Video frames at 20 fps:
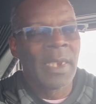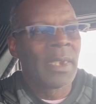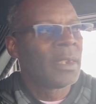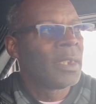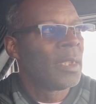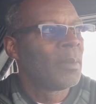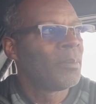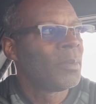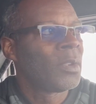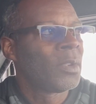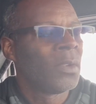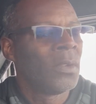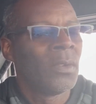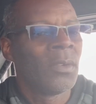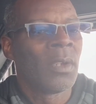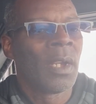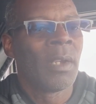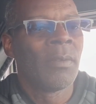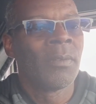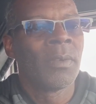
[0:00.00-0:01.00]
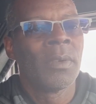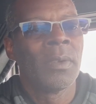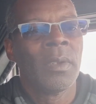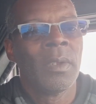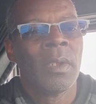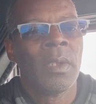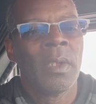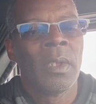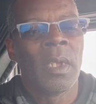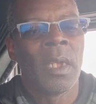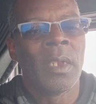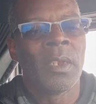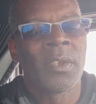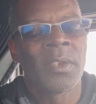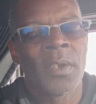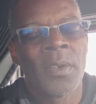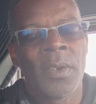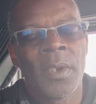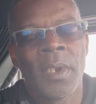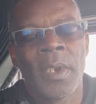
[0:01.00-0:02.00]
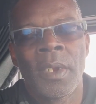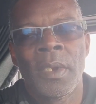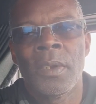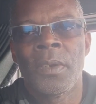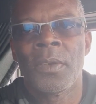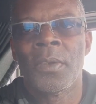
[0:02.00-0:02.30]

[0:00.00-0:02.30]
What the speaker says: tip screwdriver, insert it into